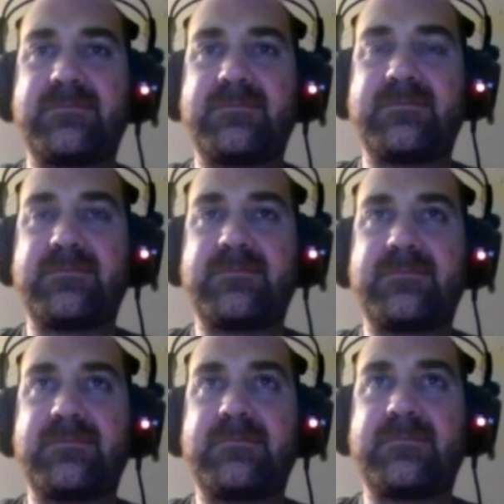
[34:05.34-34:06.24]

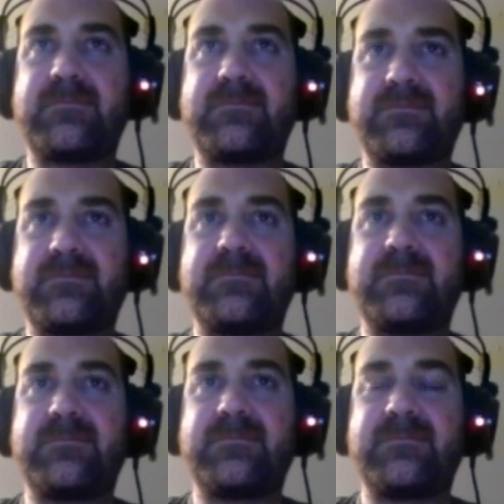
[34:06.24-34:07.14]

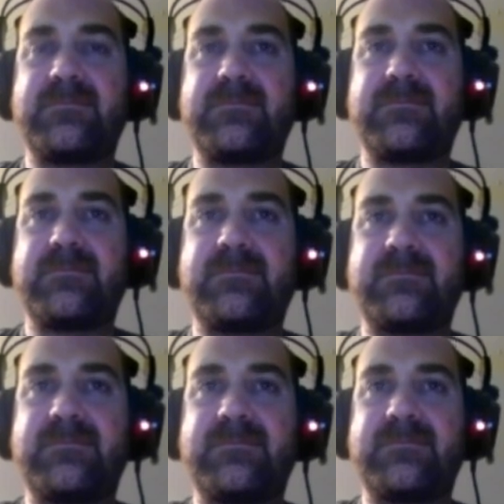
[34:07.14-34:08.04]

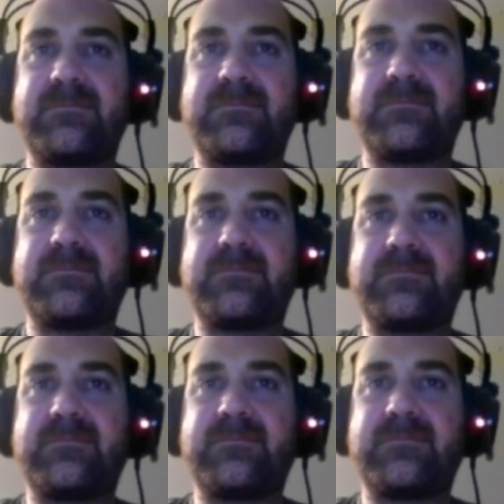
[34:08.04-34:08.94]

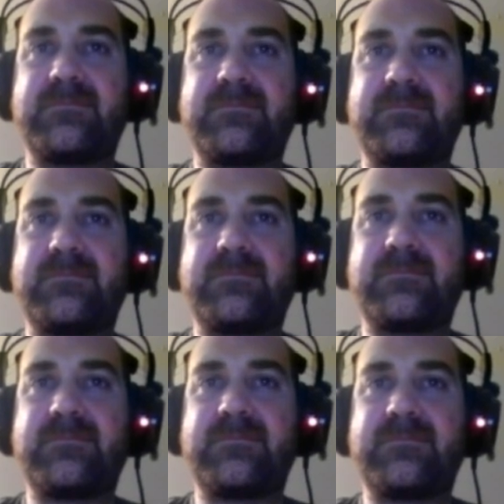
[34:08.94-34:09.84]

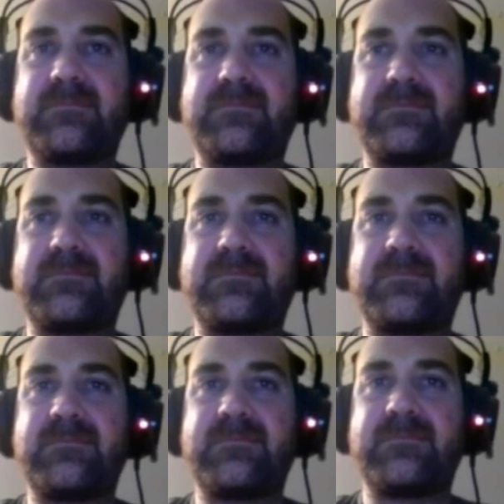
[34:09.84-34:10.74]

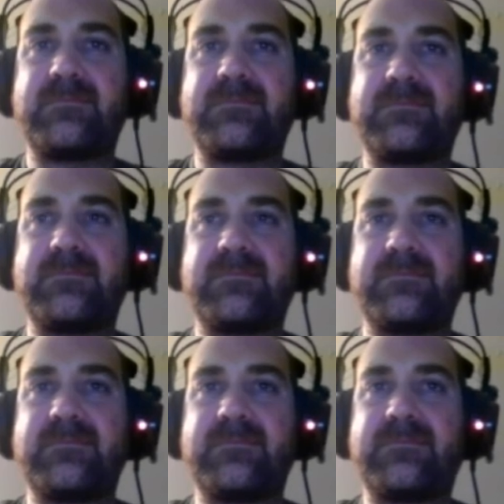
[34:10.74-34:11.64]

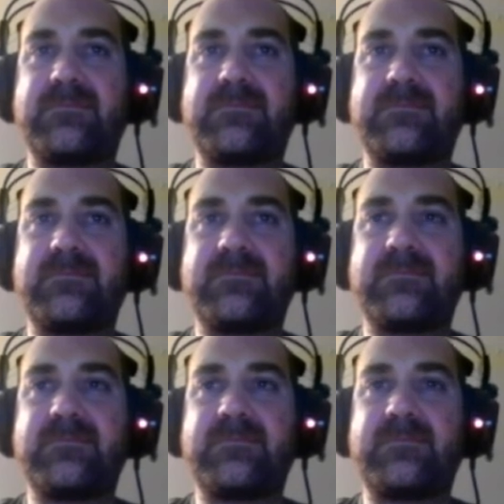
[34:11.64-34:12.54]

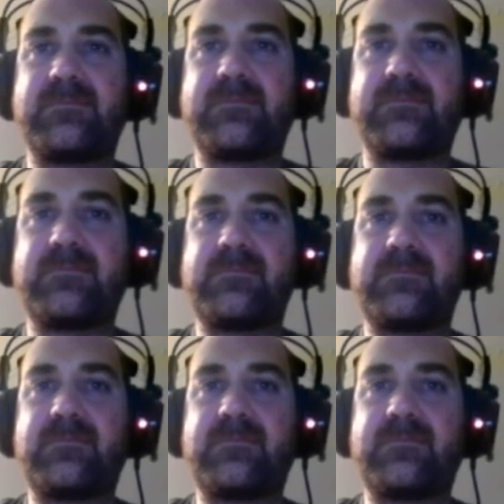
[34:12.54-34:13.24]
No words are spoken by the person on screen.